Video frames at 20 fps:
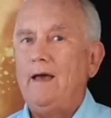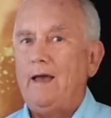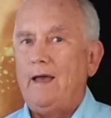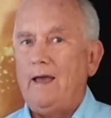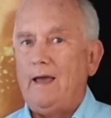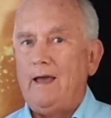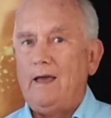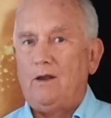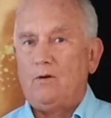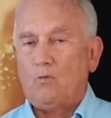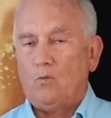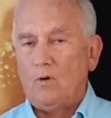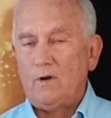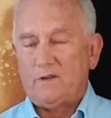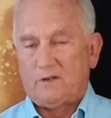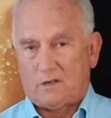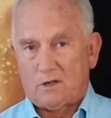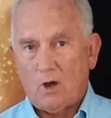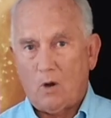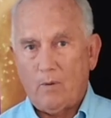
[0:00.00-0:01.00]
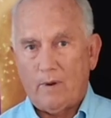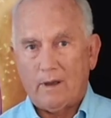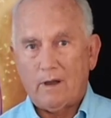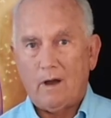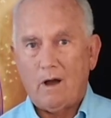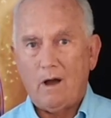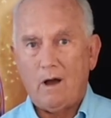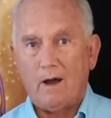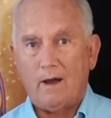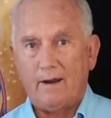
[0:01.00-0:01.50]
And what's going
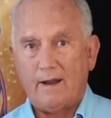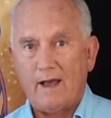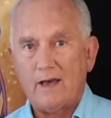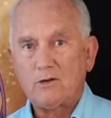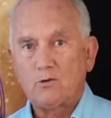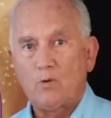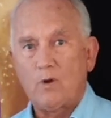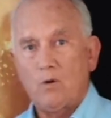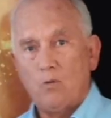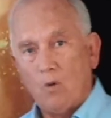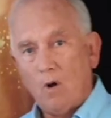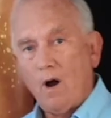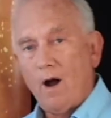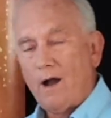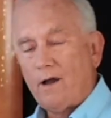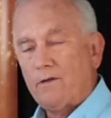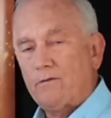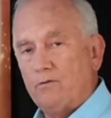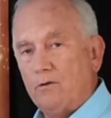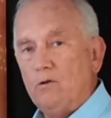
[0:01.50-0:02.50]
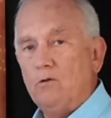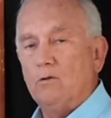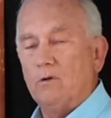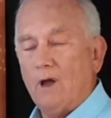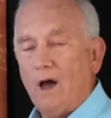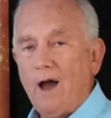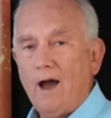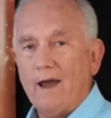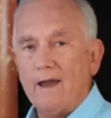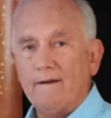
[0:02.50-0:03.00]
on as we walk through
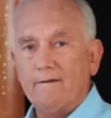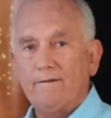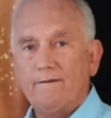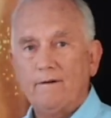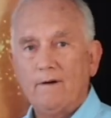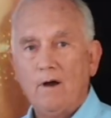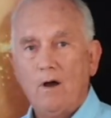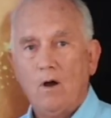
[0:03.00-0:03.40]
life,